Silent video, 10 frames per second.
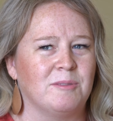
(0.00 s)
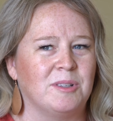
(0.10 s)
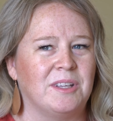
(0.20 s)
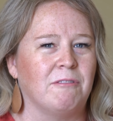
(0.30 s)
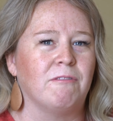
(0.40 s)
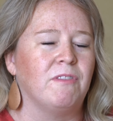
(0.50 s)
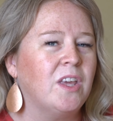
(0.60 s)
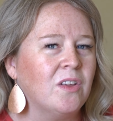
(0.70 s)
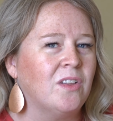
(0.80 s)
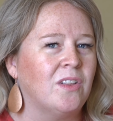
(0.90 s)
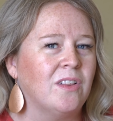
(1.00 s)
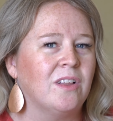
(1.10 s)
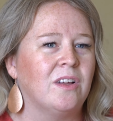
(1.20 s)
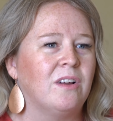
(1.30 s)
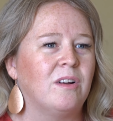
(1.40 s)
really feel
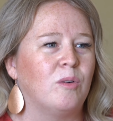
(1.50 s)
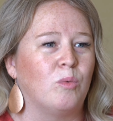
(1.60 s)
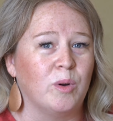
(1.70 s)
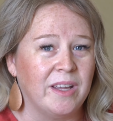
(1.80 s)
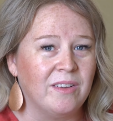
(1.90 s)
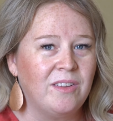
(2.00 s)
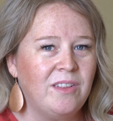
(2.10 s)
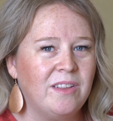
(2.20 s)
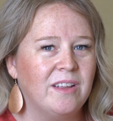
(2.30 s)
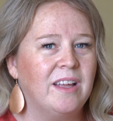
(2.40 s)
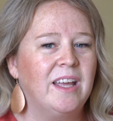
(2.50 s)
real,